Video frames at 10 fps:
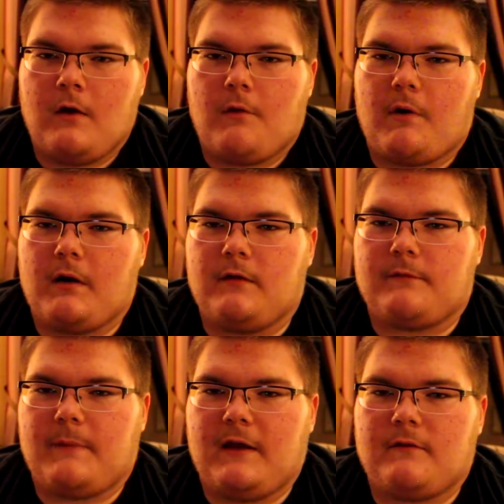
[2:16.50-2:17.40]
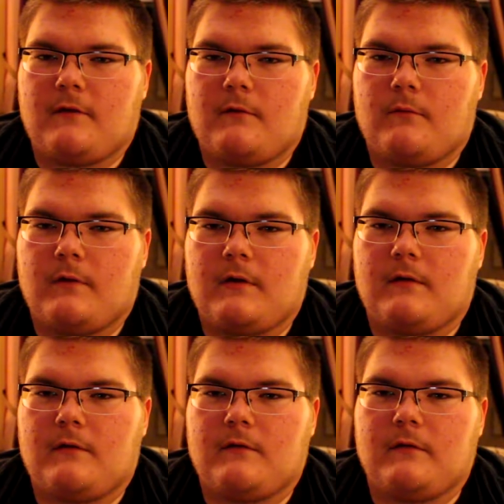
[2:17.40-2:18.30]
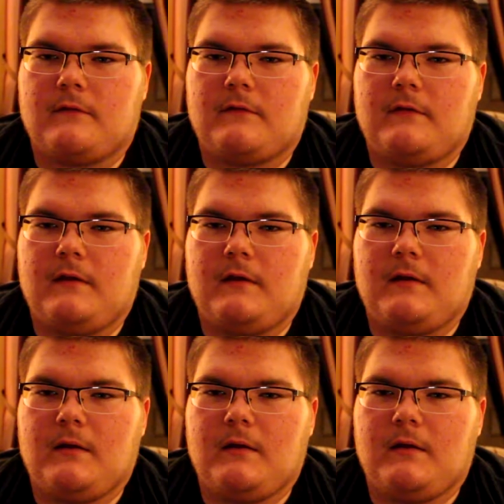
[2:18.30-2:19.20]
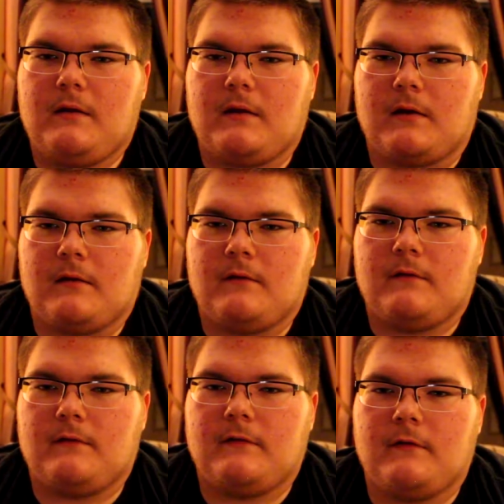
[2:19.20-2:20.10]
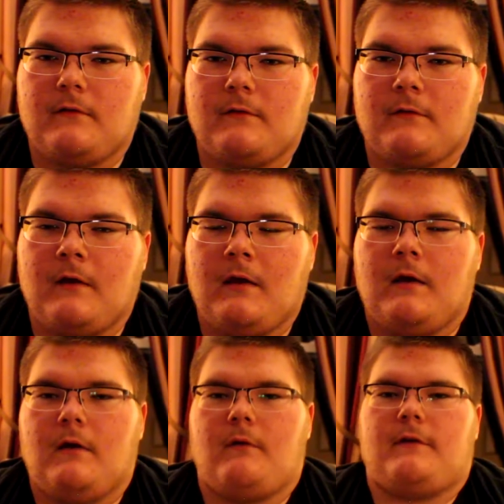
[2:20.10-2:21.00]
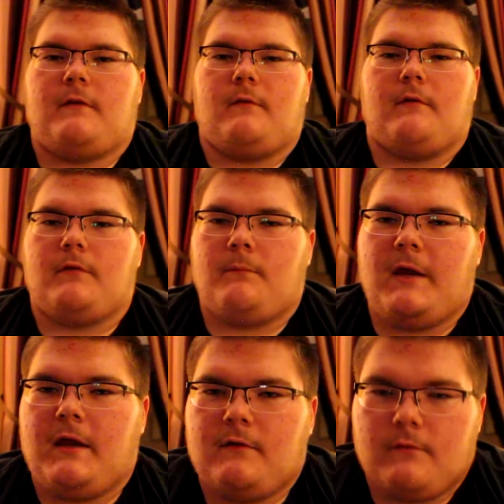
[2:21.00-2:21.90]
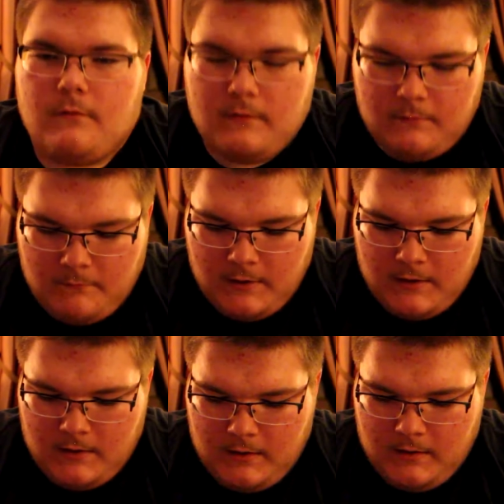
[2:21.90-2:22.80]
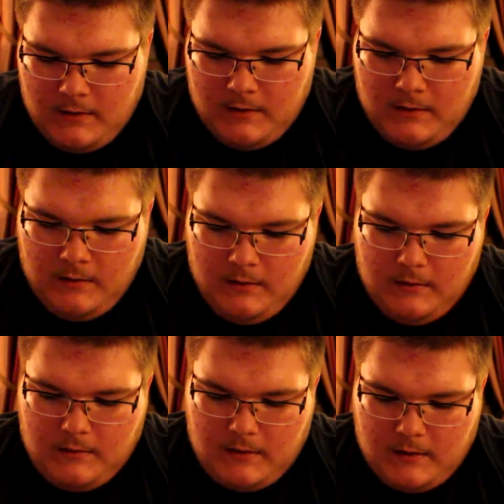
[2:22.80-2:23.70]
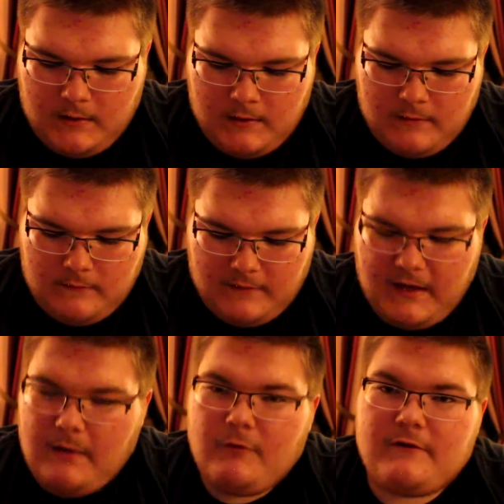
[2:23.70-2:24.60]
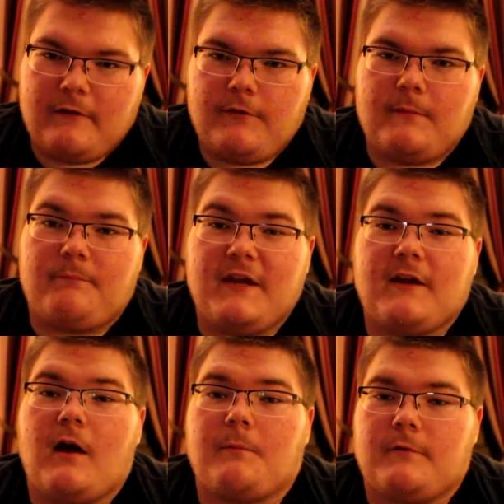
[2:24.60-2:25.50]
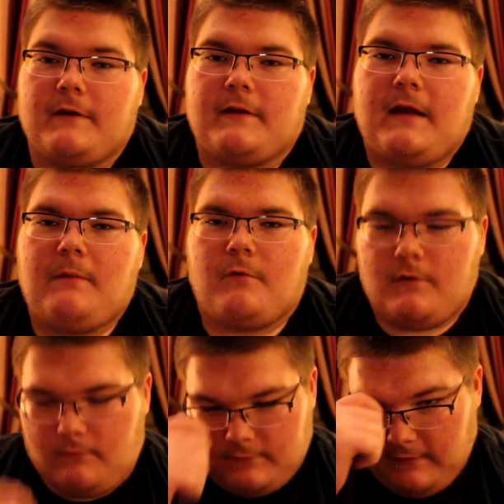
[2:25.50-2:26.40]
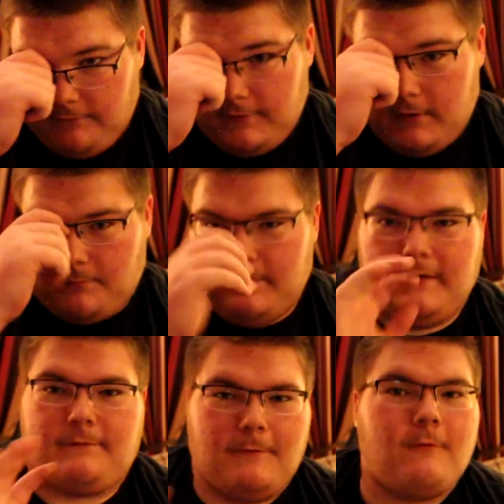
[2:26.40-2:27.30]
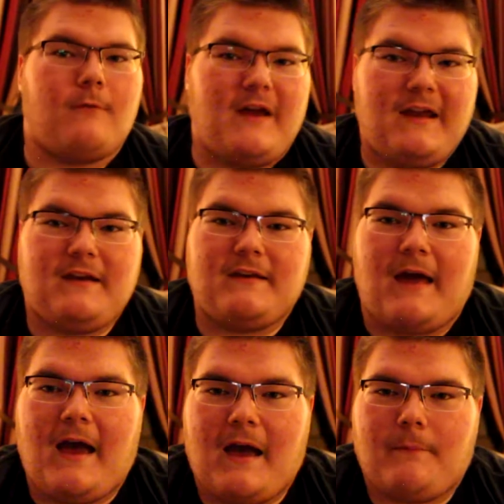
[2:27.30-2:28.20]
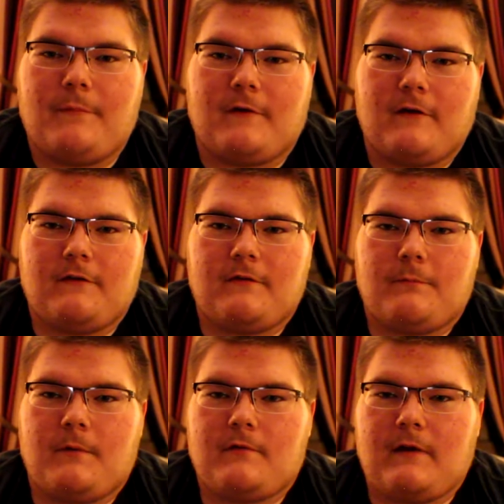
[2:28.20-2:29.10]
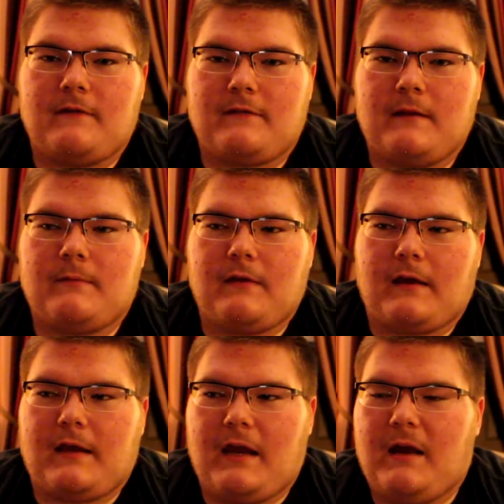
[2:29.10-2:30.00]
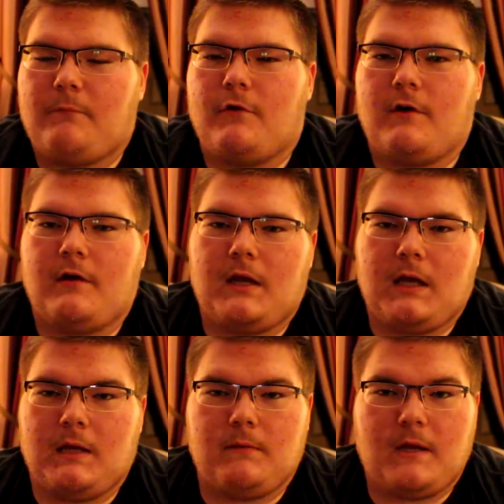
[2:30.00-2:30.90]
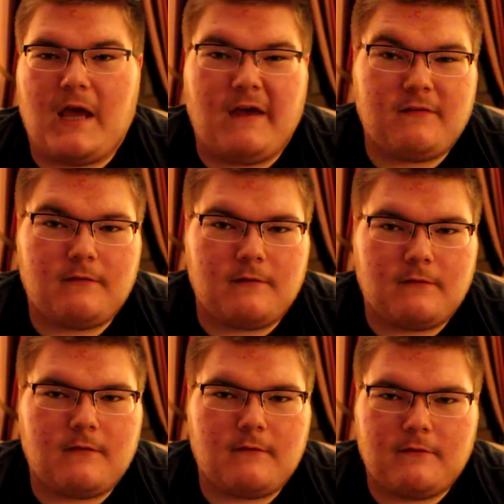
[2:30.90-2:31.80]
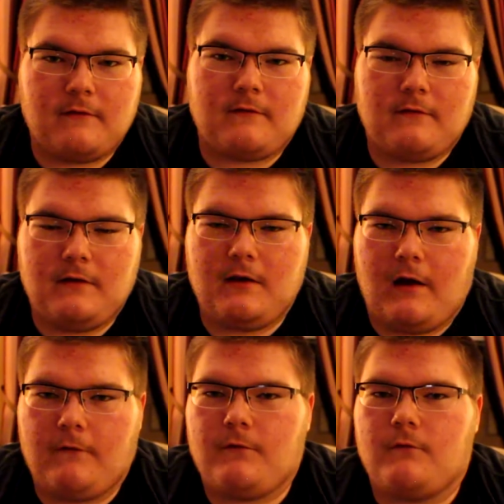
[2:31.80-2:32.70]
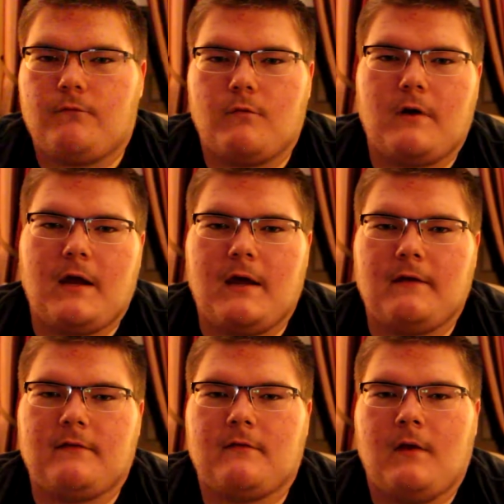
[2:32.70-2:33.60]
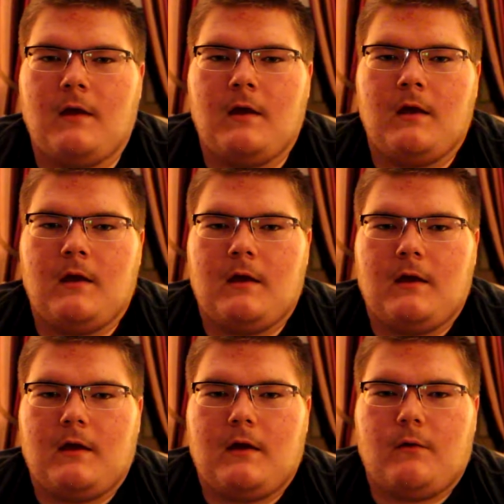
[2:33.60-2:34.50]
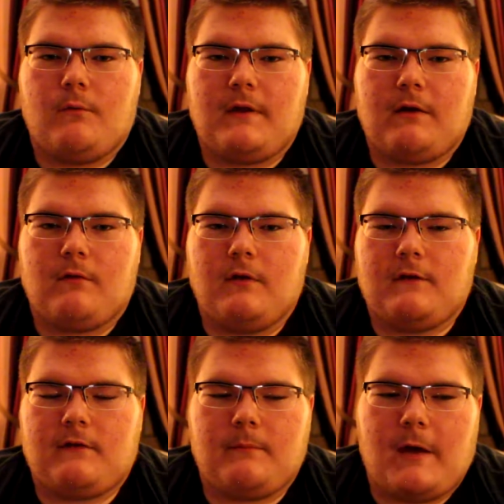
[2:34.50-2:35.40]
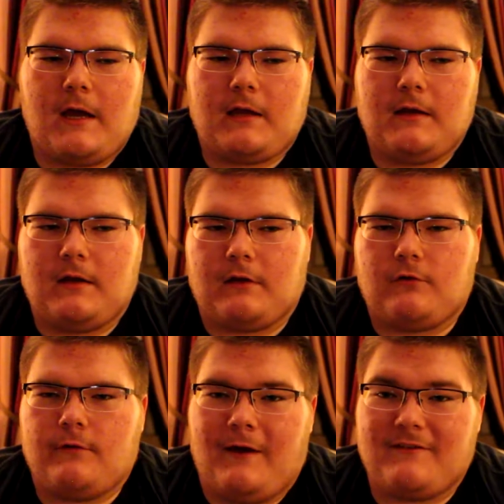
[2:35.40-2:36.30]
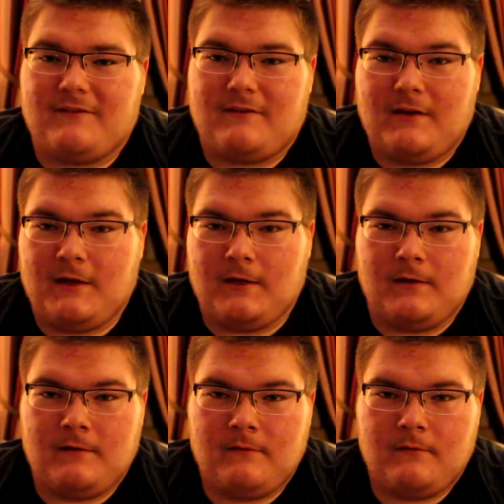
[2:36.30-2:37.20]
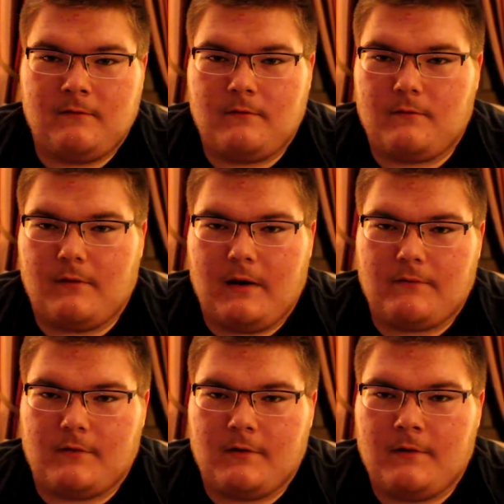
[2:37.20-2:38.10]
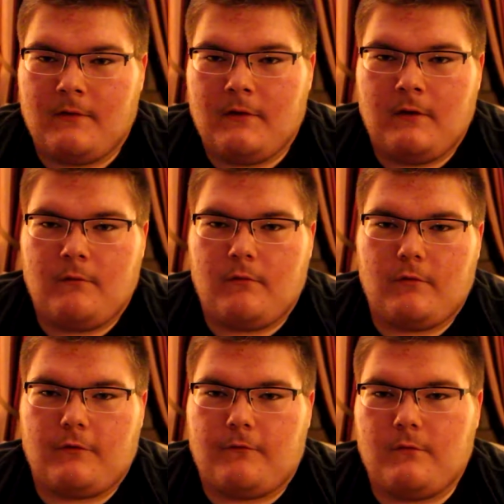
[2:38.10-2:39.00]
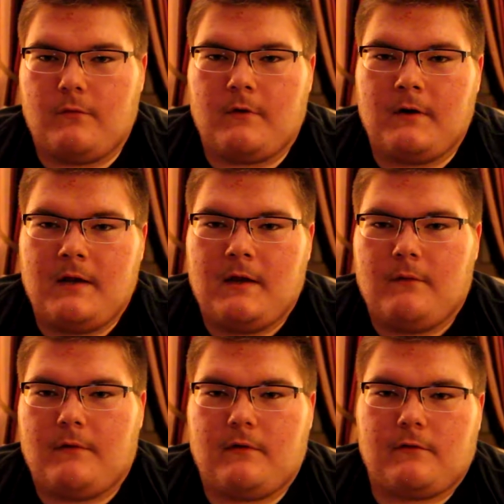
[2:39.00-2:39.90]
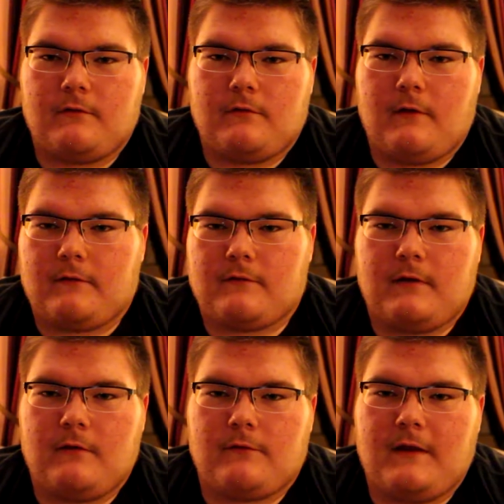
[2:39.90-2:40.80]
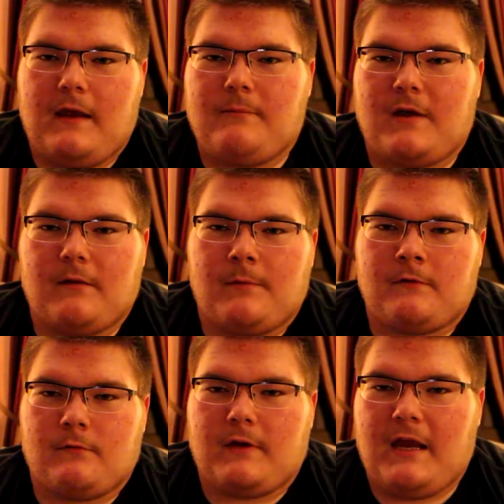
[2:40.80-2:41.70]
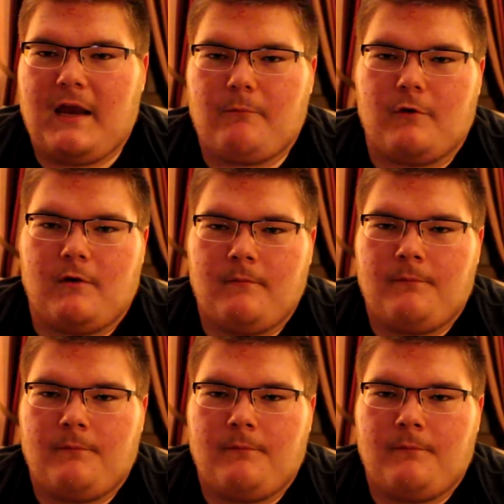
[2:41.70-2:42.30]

wireless bands that are on it, as you can see. Yeah, you can see those right there, whatever the bands on them. And the camera is definitely a big upgrade. The camera was definitely an upgrade. It's been waiting to happen because it's pretty much had the same exact camera in essence since the iPhone 4S when they released it back in like 2010 or whatever. Well, with the 4, when they released it in 2010 with the 8 megapixel camera.